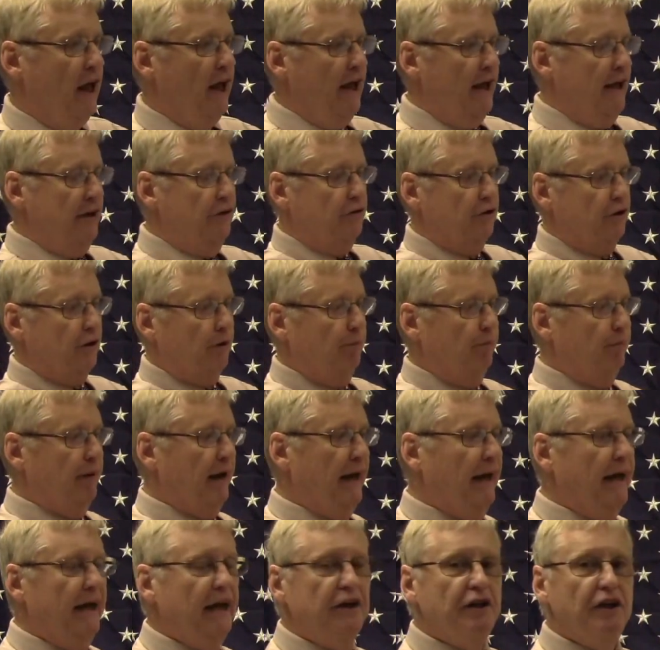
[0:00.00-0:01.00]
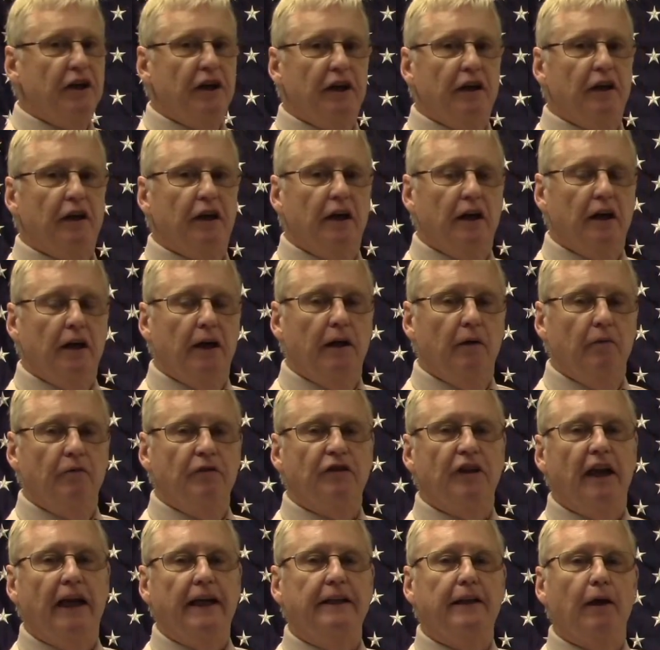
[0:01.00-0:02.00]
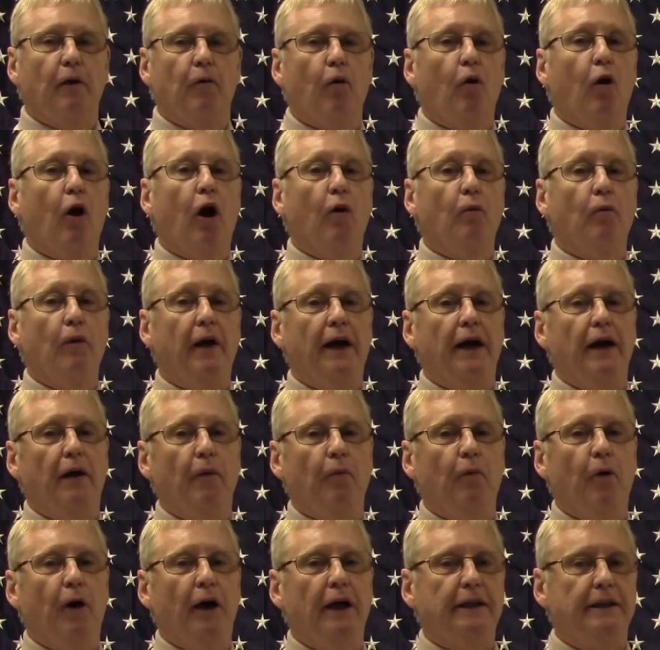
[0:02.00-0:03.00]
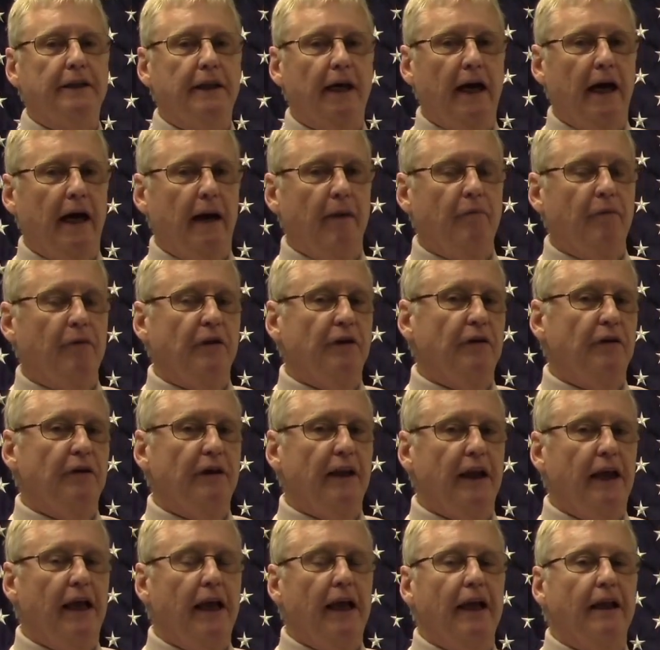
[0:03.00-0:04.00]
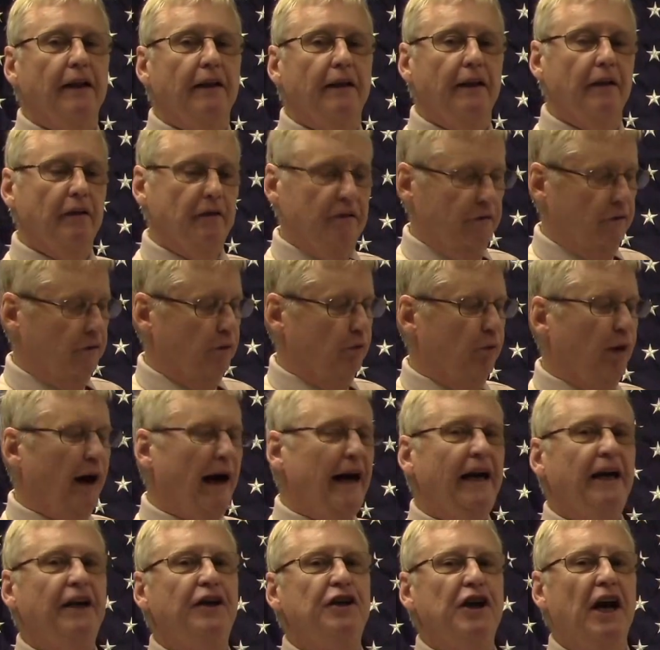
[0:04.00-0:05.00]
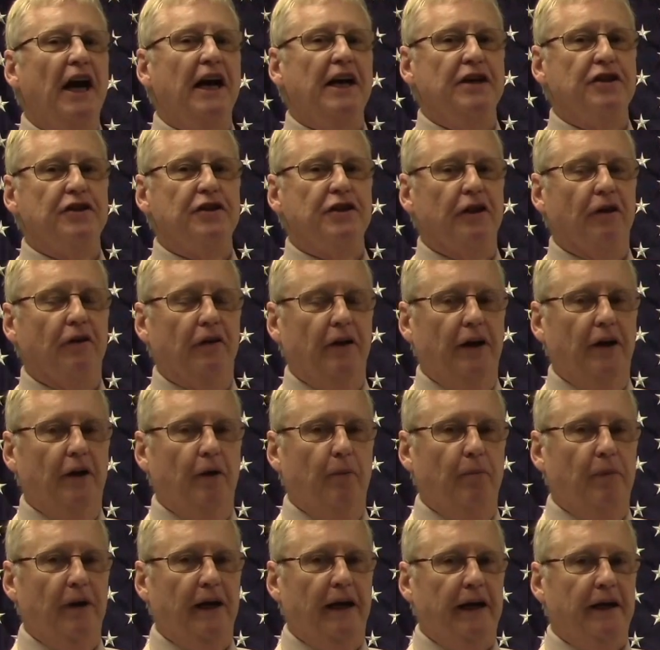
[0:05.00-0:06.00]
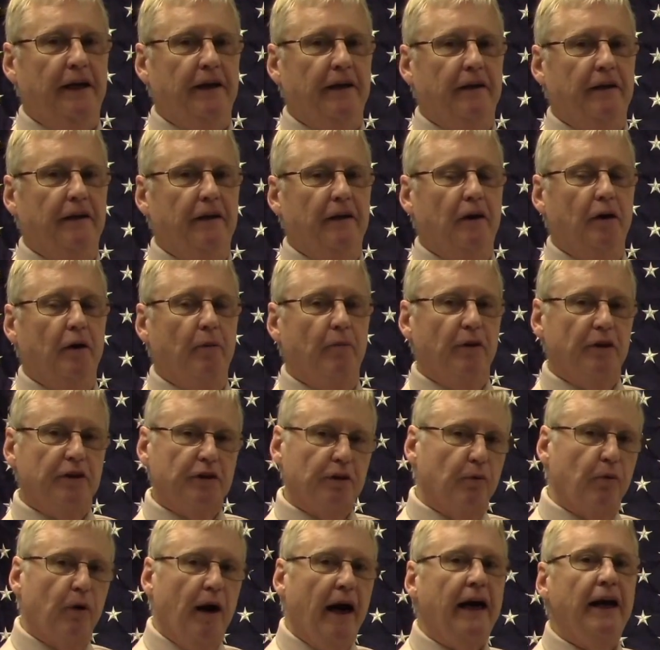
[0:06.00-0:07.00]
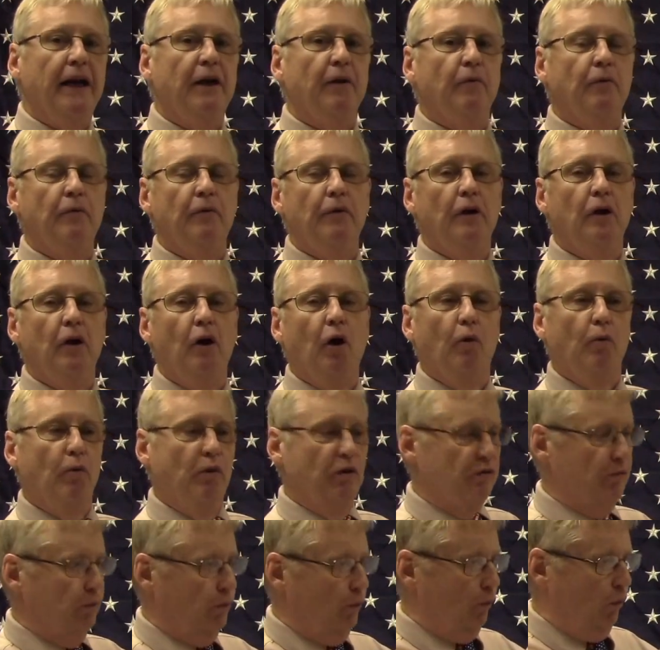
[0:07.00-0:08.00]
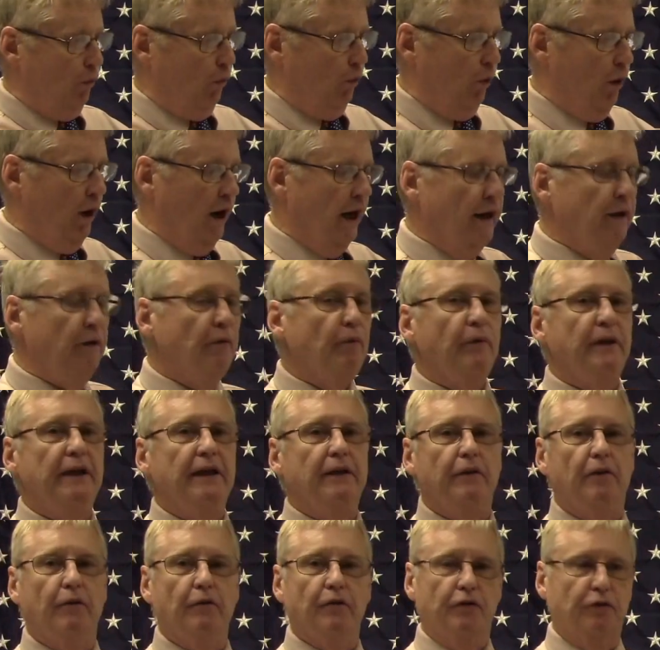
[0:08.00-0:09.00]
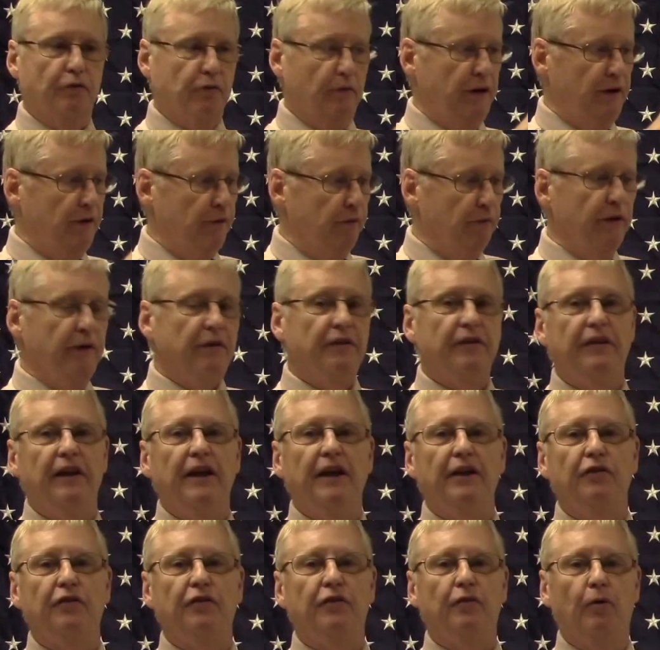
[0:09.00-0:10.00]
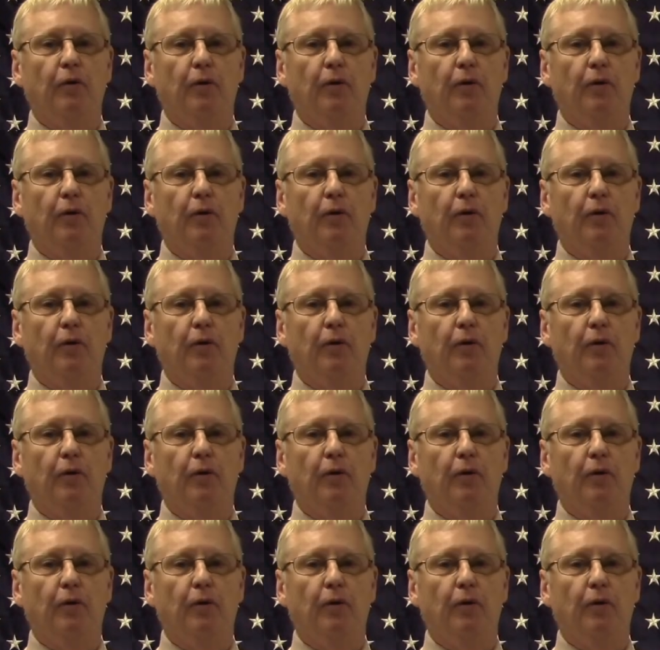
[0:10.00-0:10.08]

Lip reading: he took a page. It was like they were all written at one time. The writing changed a little bit, but the writing was there was 3 receipts to